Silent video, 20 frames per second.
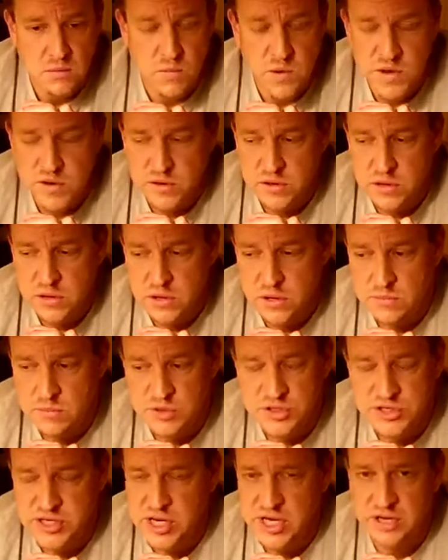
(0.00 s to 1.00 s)
Whether you're
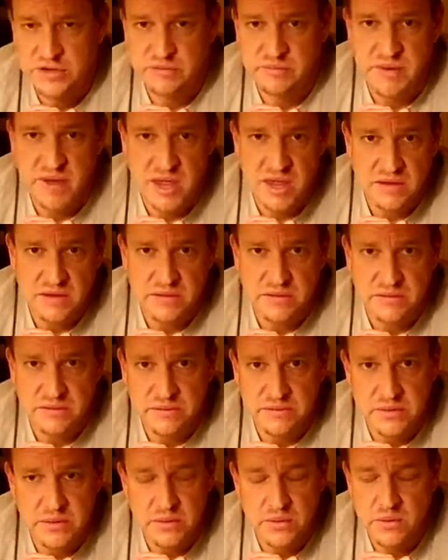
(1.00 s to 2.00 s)
Mercedes-Benz
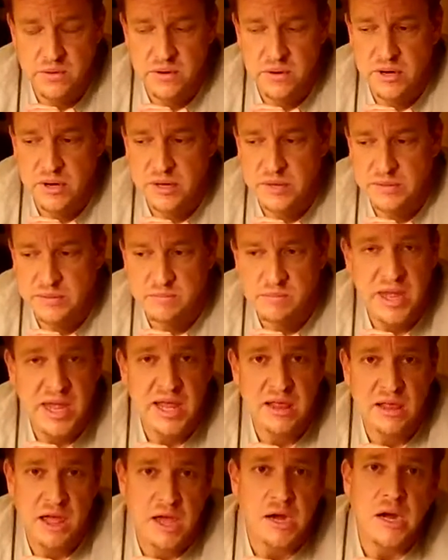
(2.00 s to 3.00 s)
or
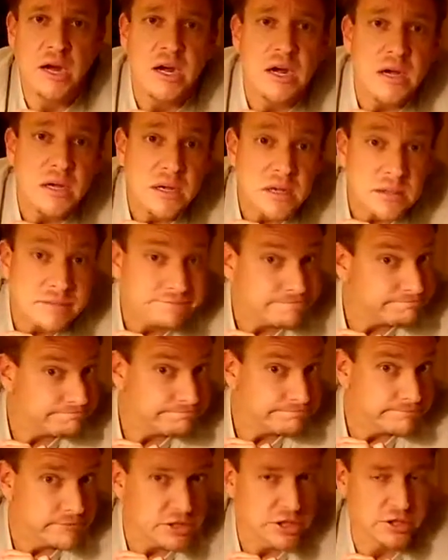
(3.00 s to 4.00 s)
Bayliner,
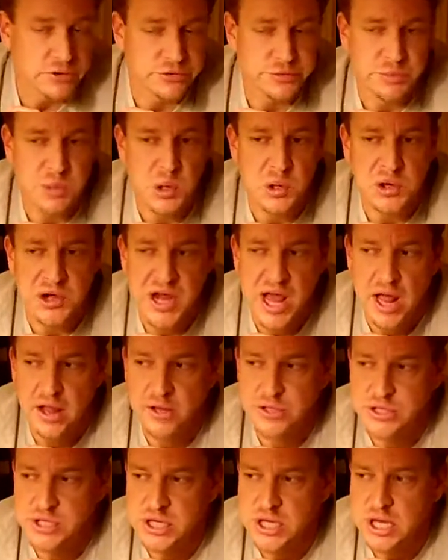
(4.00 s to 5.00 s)
to use a boat
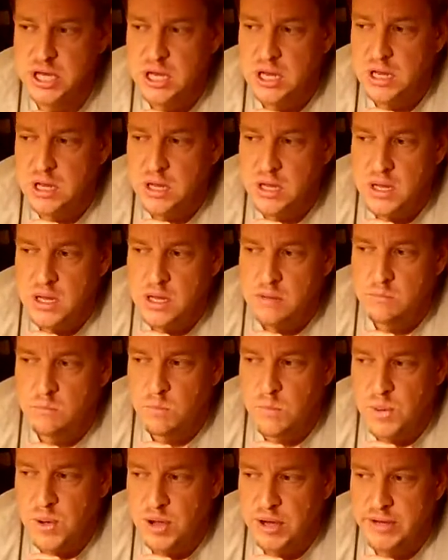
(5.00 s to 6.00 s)
analogy.
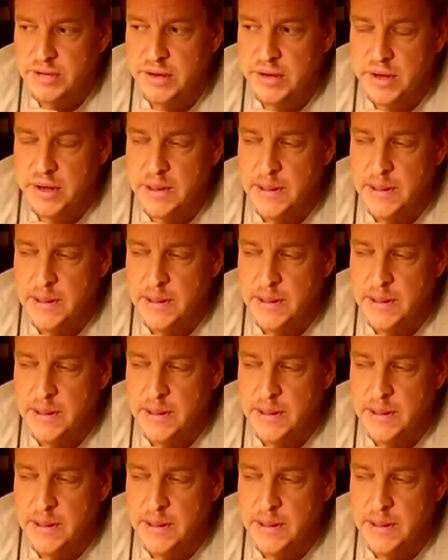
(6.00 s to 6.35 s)
But